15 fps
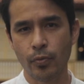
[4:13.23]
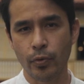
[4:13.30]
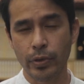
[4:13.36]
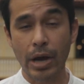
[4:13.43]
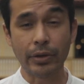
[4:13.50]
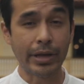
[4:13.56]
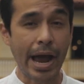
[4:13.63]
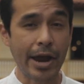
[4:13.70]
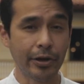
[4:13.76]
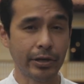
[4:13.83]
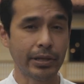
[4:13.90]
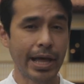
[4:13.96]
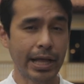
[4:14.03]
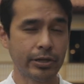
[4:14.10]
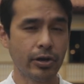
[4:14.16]
Without
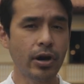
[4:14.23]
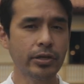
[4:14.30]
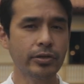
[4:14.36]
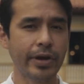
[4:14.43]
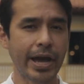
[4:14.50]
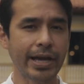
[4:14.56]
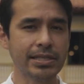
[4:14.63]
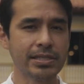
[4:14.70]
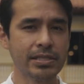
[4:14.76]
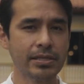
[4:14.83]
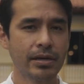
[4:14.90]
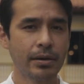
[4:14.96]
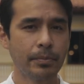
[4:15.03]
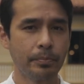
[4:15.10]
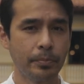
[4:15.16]
ironclad contracts,
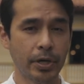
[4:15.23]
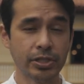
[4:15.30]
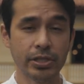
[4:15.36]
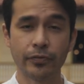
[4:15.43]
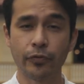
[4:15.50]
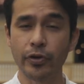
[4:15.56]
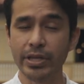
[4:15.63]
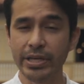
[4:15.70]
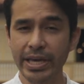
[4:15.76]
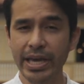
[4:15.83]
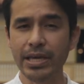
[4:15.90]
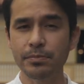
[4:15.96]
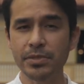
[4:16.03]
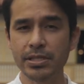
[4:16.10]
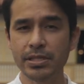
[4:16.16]
budget for the
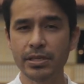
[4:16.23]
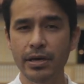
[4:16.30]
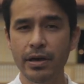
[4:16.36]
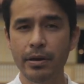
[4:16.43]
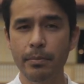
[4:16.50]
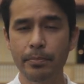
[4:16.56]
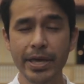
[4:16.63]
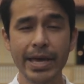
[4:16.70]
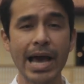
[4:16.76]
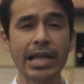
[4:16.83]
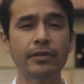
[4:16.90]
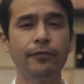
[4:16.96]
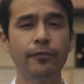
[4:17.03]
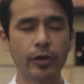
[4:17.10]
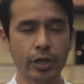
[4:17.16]
Games began
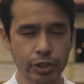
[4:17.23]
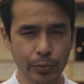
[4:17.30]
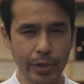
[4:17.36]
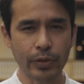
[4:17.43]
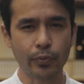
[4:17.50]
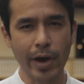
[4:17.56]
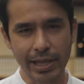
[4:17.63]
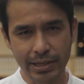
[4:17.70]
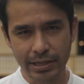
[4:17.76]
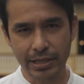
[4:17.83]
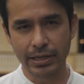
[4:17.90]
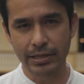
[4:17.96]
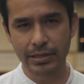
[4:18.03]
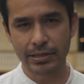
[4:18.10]
to fluctuate wildly.